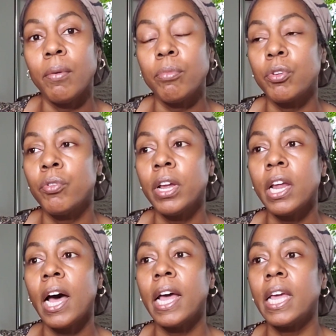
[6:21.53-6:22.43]
The great
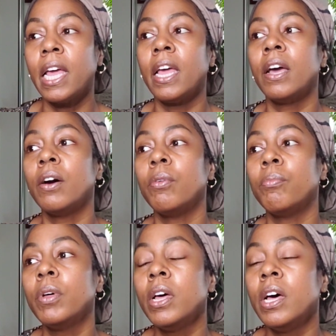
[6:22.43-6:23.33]
I am
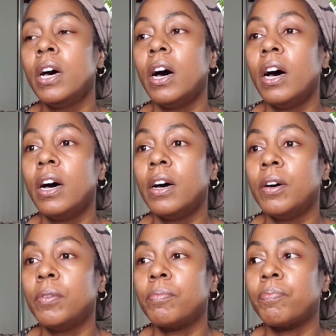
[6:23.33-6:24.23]

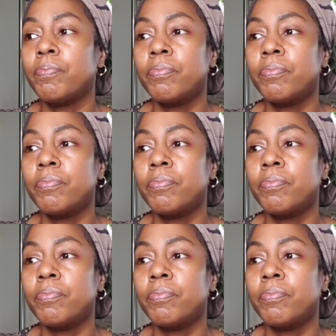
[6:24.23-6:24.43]
um,